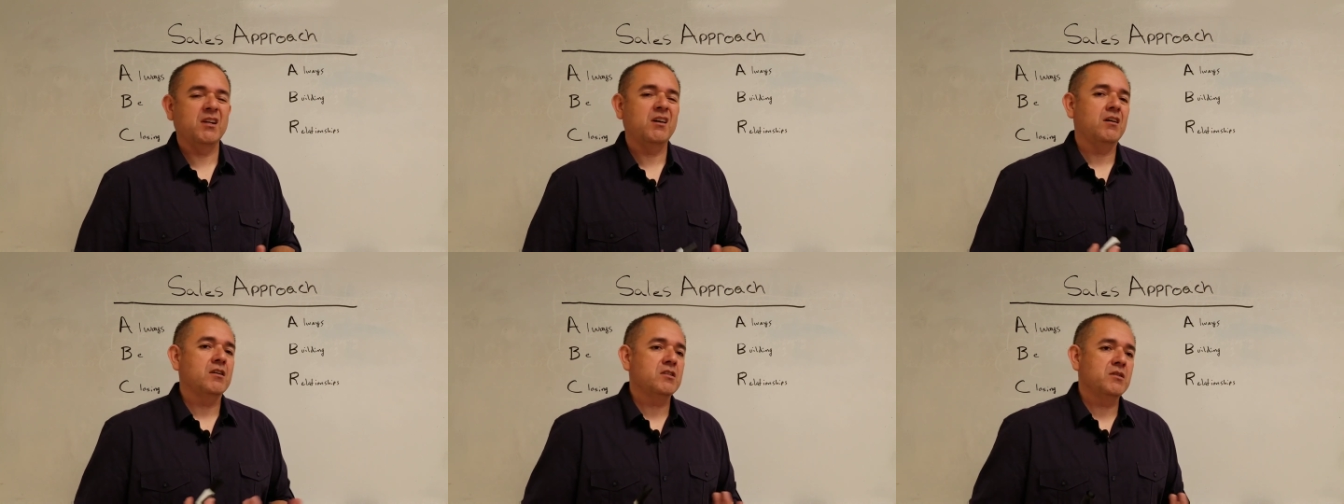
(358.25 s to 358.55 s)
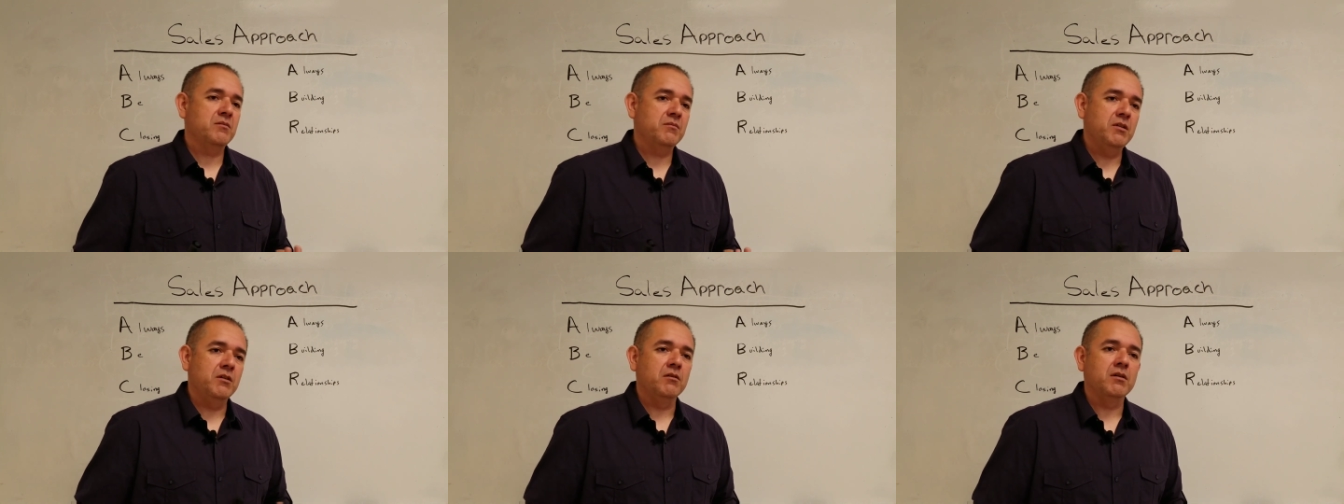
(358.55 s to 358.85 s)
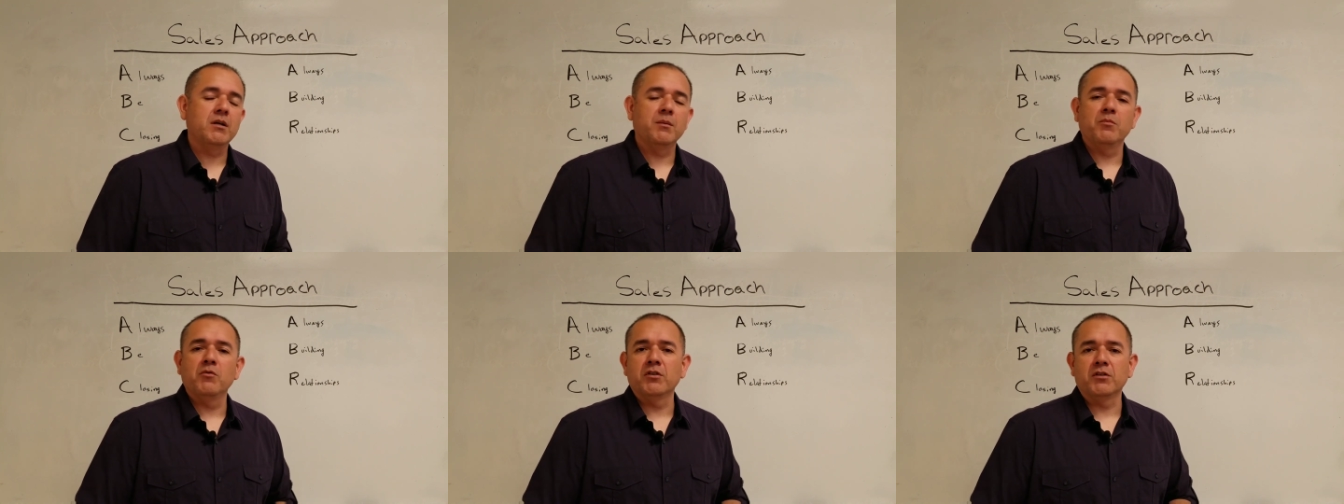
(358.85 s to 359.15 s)
It costs,
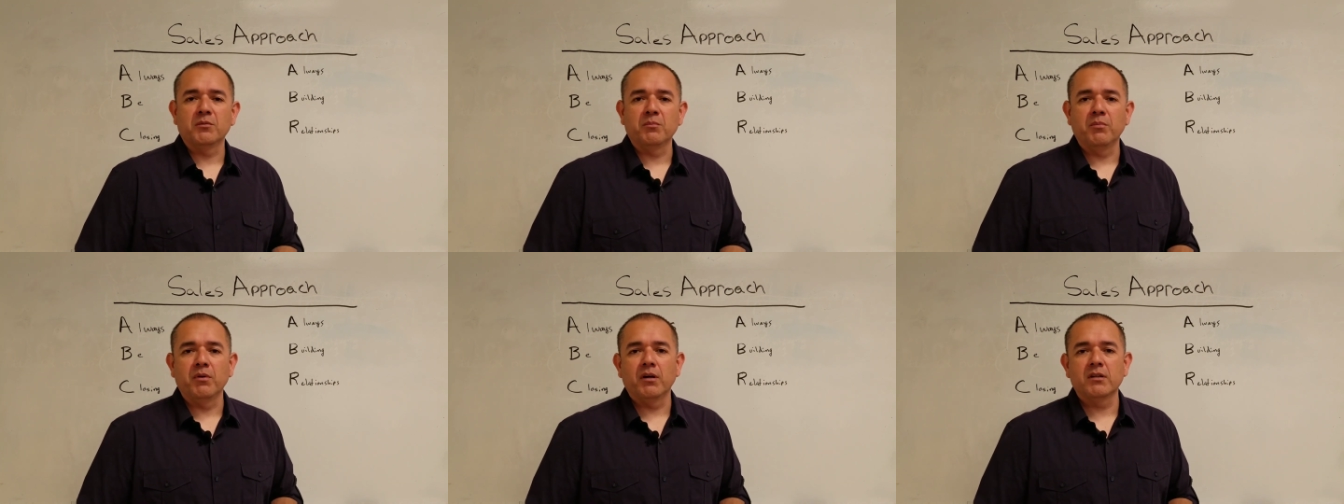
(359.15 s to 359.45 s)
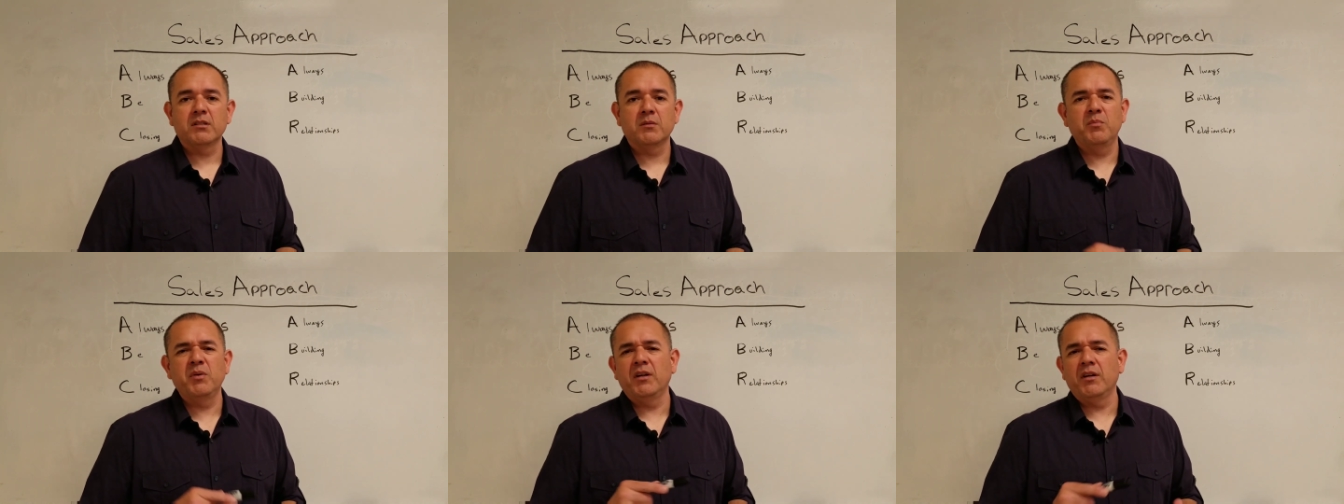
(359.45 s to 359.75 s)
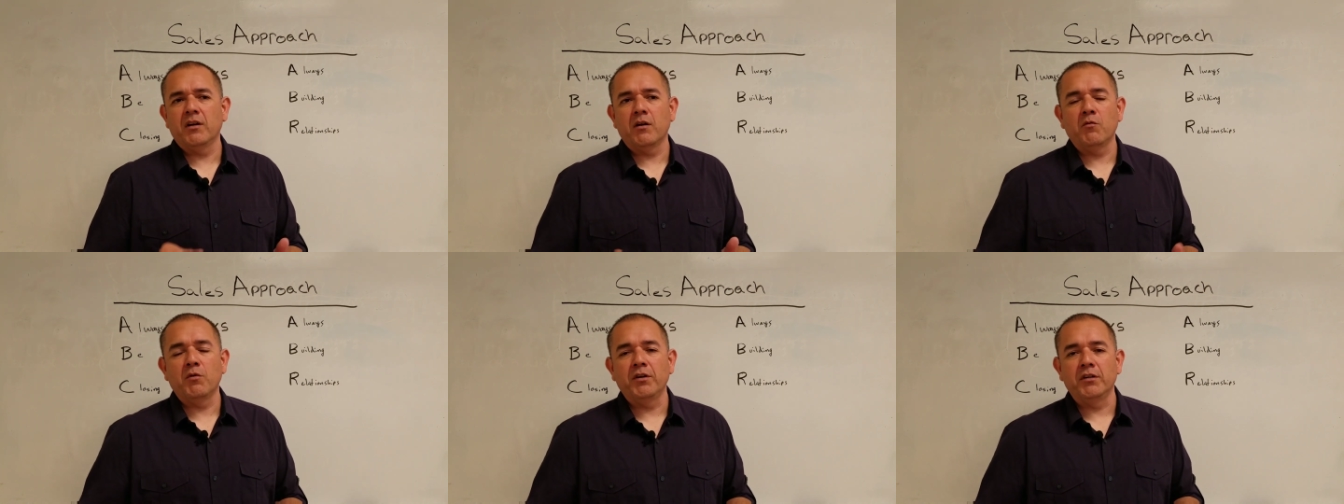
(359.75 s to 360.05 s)
a couple $100
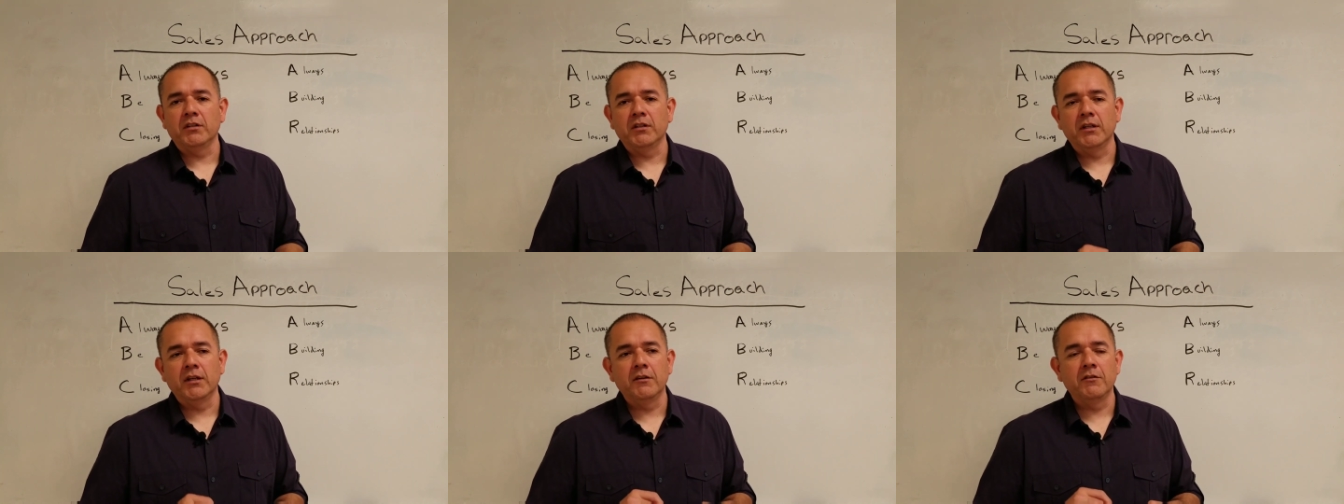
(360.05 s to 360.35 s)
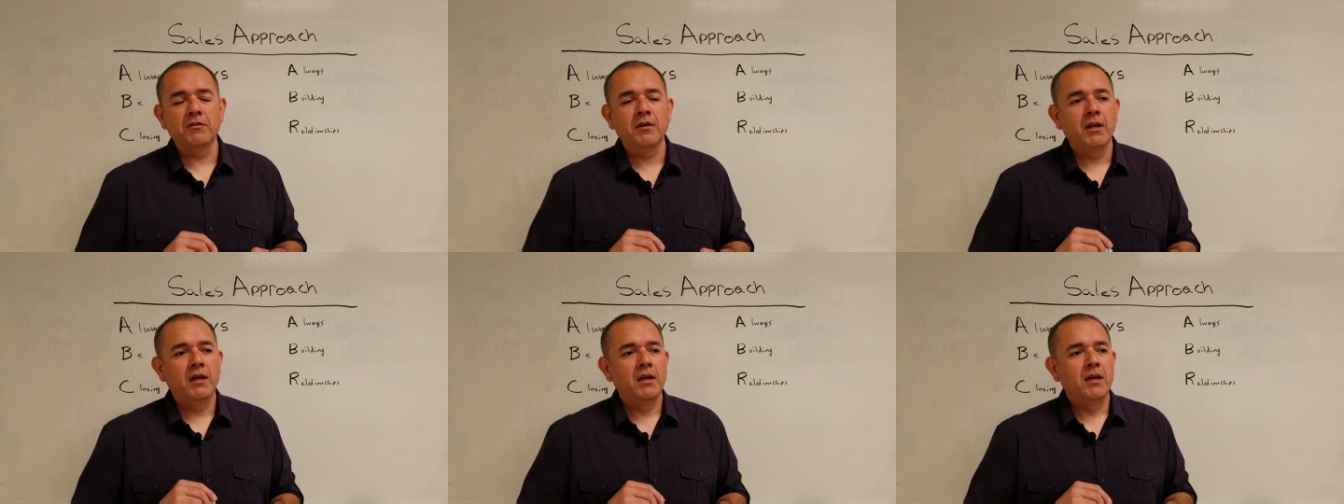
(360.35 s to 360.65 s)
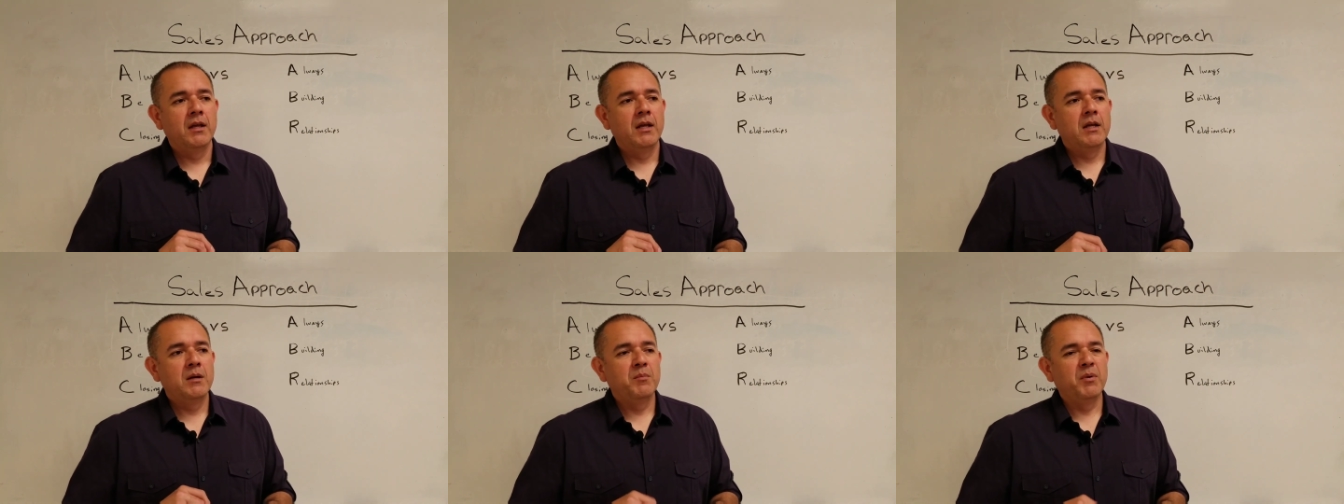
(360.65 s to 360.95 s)
depending on where you live,
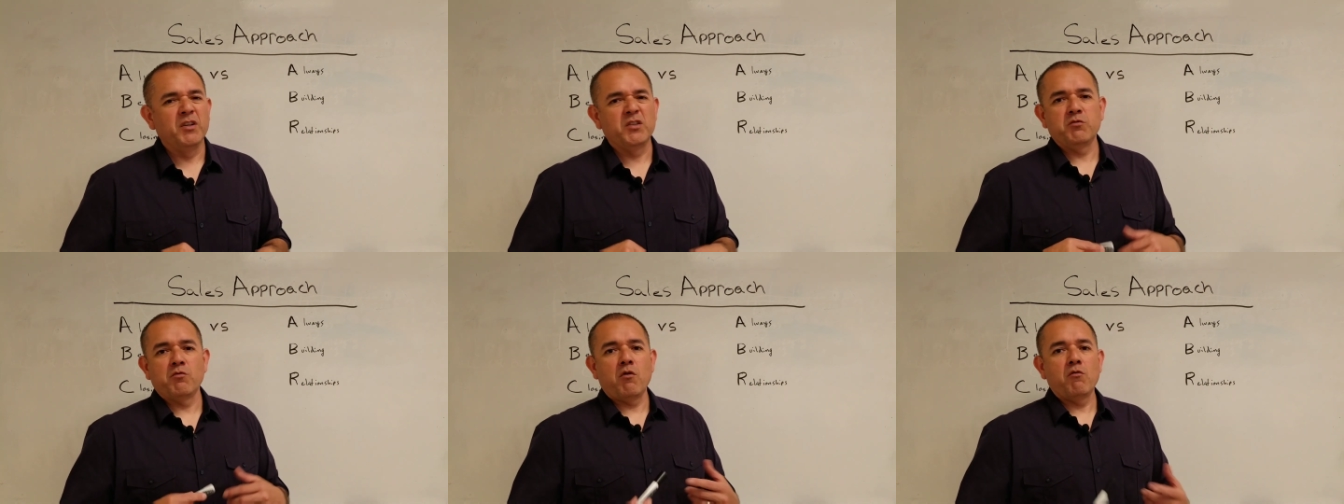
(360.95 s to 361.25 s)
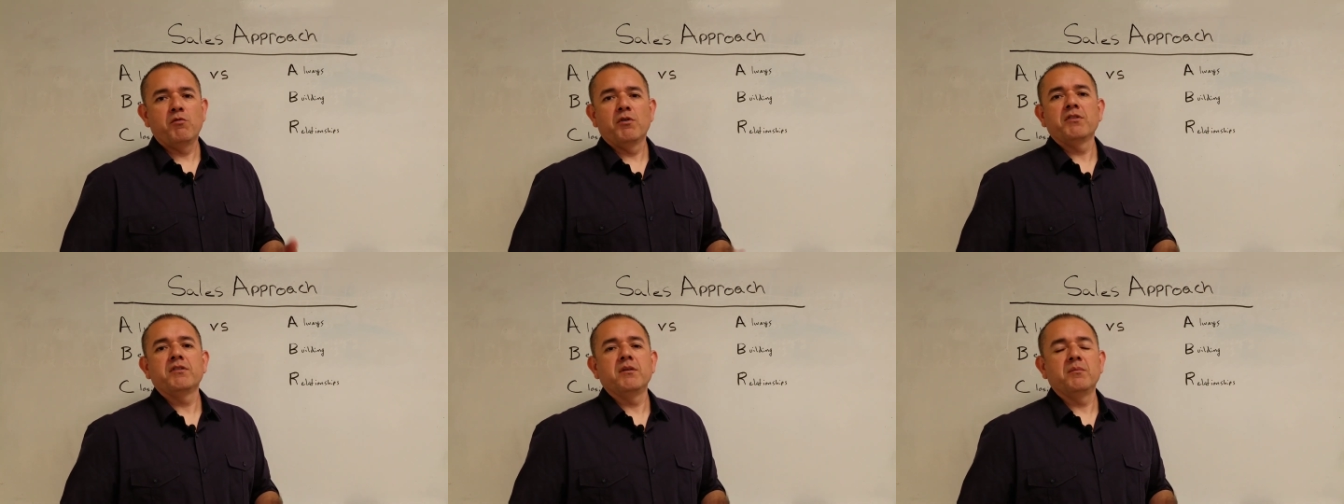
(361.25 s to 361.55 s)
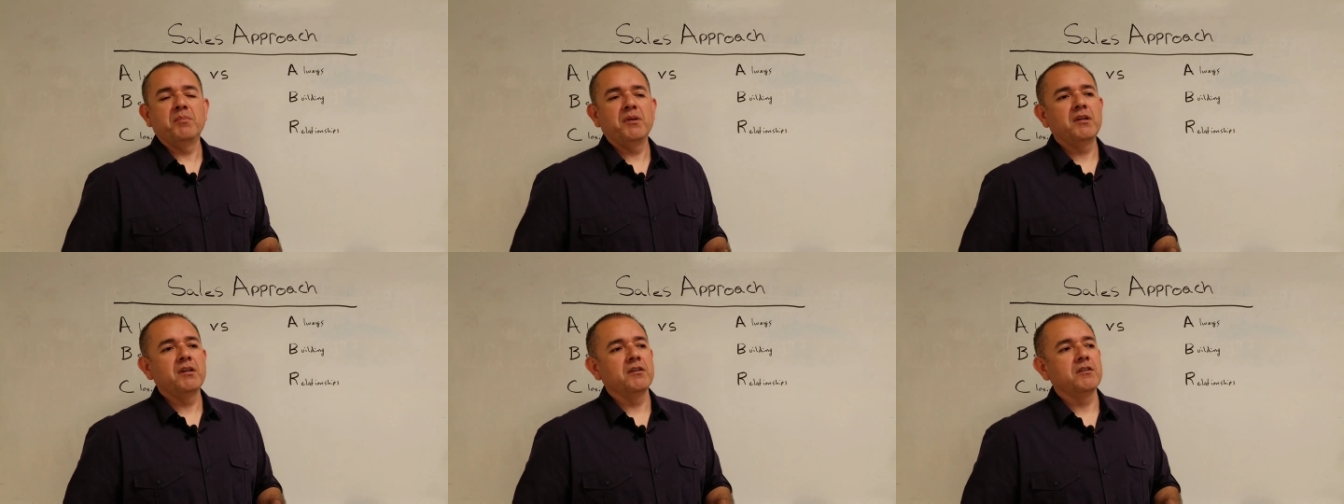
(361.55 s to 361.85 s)
but it's well worth
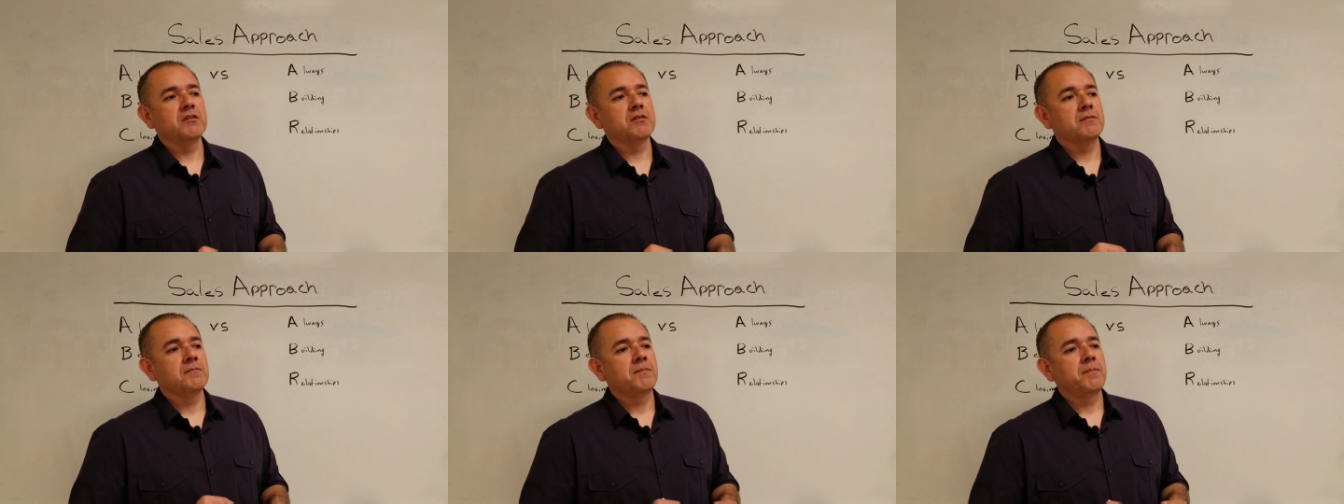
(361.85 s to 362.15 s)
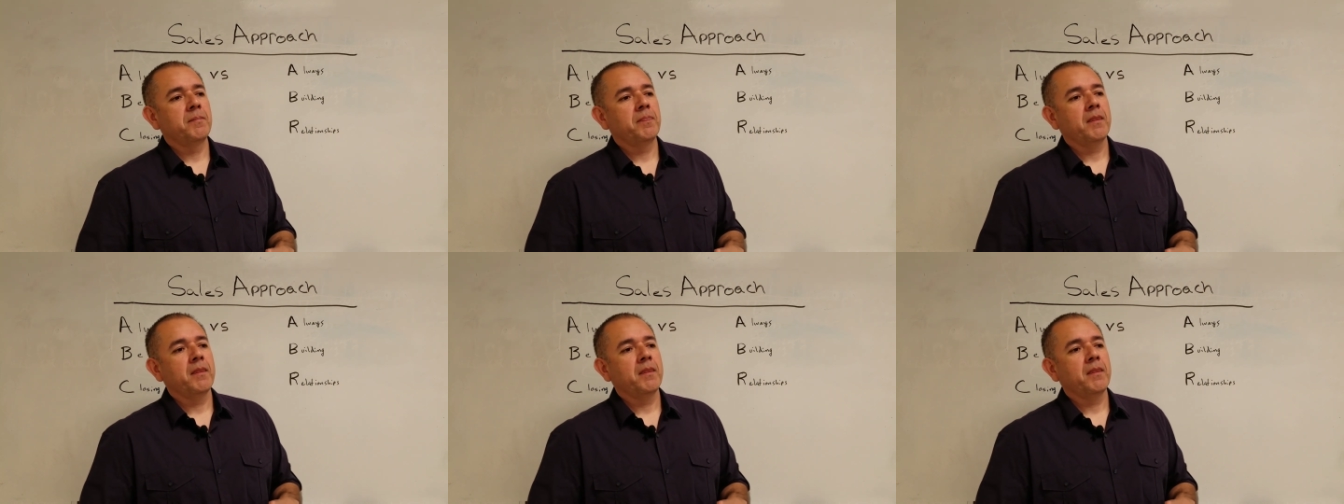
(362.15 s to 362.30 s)
it because,